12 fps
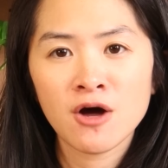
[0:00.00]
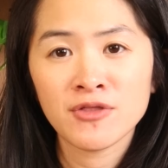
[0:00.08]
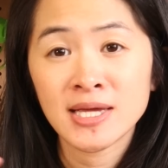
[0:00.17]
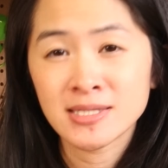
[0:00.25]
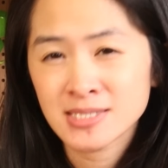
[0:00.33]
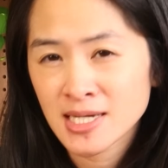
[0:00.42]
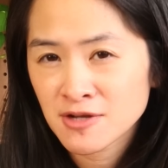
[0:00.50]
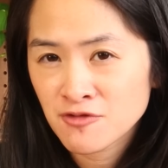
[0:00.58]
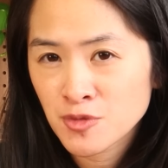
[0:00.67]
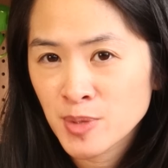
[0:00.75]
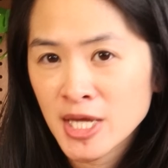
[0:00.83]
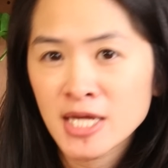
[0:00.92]
on the inside of
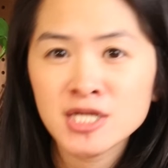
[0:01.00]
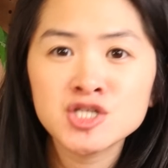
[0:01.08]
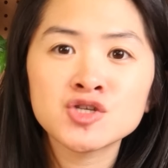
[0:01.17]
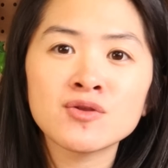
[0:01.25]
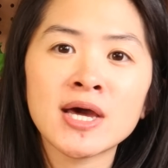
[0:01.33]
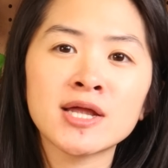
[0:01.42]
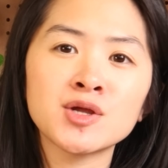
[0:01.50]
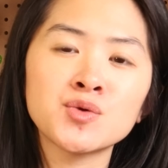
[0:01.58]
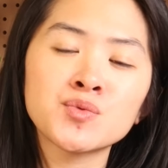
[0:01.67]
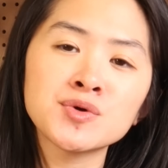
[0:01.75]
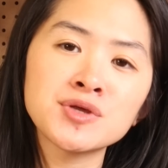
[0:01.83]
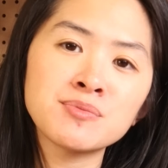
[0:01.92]
the page, so that you
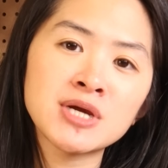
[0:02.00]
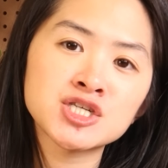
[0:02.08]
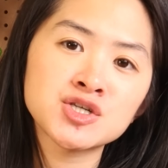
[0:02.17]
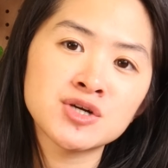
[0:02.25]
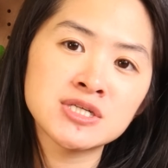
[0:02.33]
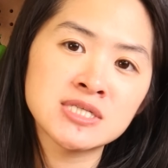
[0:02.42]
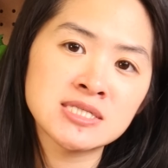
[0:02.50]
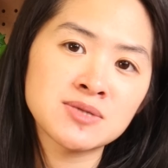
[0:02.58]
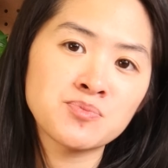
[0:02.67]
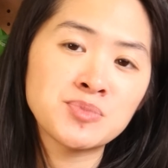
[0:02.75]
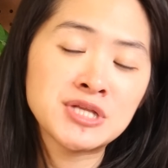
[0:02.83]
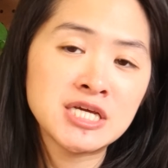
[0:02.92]
really make sure it
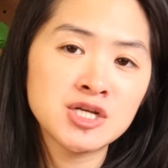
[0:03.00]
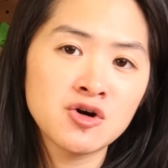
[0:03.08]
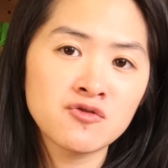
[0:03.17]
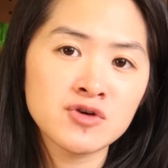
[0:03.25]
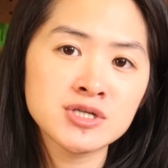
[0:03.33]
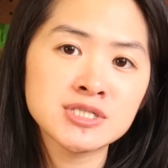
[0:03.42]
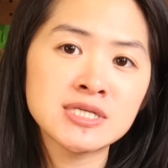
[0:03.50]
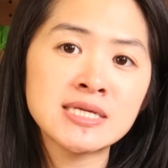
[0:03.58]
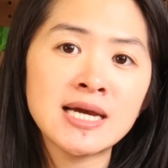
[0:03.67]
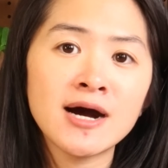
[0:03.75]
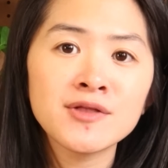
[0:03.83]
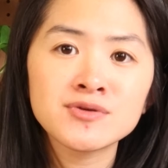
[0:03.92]
doesn't bleed over to
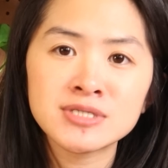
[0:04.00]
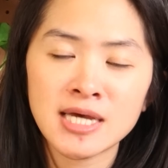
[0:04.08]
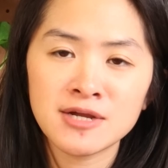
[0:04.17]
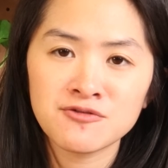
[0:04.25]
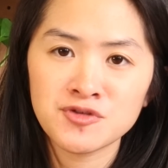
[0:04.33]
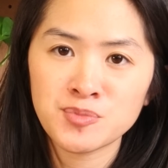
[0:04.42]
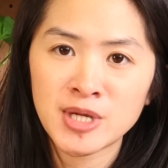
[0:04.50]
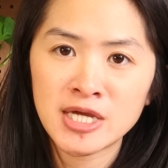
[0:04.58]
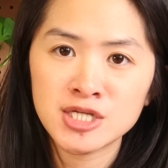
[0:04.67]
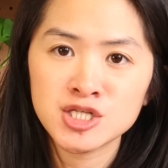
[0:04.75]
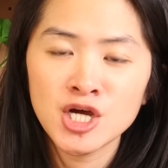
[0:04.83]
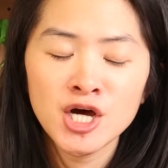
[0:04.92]
the other side of the
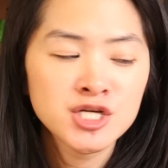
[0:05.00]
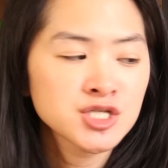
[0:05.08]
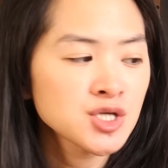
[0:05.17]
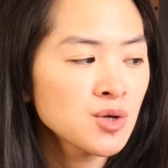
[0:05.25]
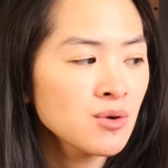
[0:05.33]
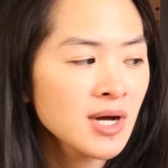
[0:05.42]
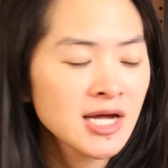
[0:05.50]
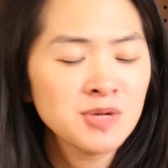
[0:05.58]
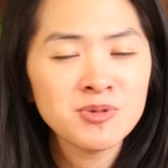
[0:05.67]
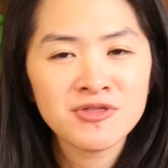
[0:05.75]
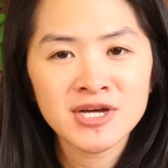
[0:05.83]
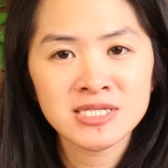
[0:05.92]
page. So we'll kind of
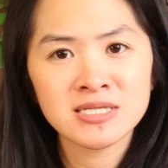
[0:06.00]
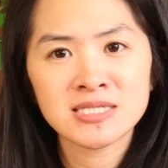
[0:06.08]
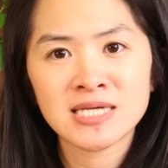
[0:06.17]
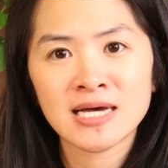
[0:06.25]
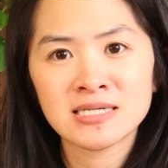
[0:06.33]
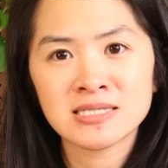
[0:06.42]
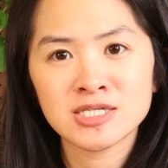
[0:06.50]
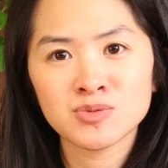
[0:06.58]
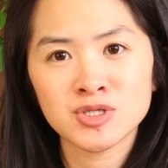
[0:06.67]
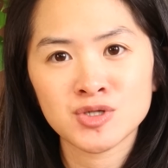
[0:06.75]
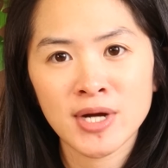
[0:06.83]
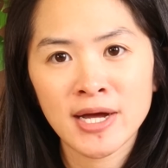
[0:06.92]
put that to the test as
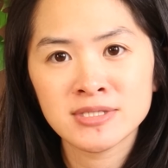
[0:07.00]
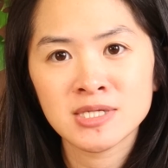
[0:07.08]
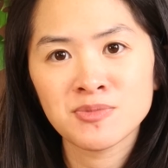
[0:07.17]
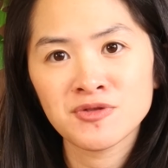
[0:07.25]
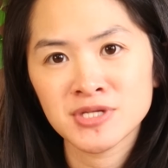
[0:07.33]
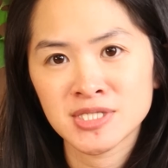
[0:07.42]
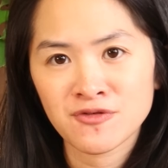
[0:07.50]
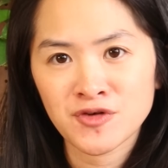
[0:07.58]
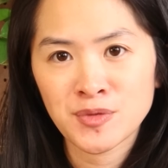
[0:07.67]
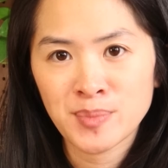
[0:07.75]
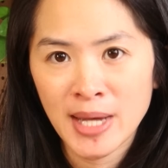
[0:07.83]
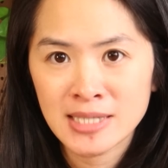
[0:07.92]
we try out some of the
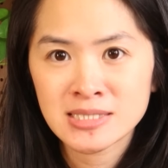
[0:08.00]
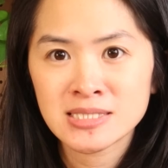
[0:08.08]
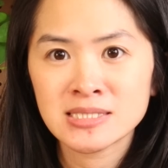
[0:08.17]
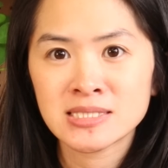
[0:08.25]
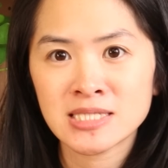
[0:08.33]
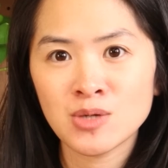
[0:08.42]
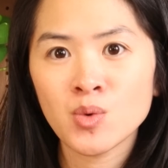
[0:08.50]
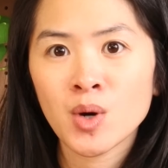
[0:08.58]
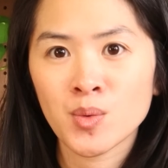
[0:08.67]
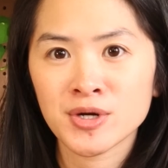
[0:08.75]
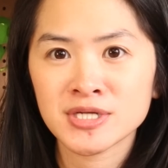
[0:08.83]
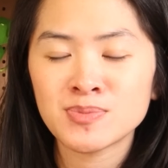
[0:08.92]
different pens and see
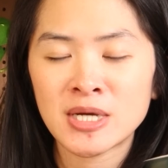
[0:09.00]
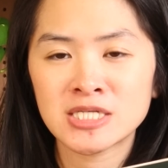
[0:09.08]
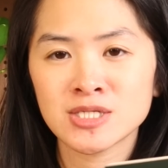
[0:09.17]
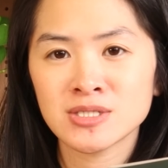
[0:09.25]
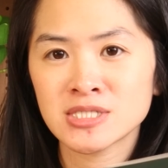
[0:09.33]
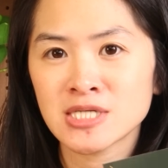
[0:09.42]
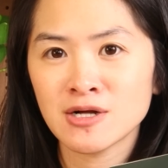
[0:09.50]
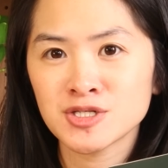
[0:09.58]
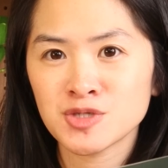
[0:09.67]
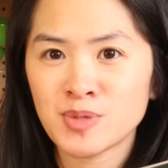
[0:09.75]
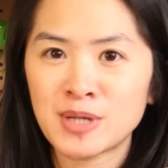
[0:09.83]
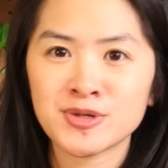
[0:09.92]
what works best on
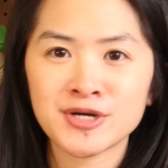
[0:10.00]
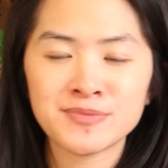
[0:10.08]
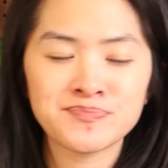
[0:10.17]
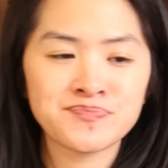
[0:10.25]
Stalogy paper.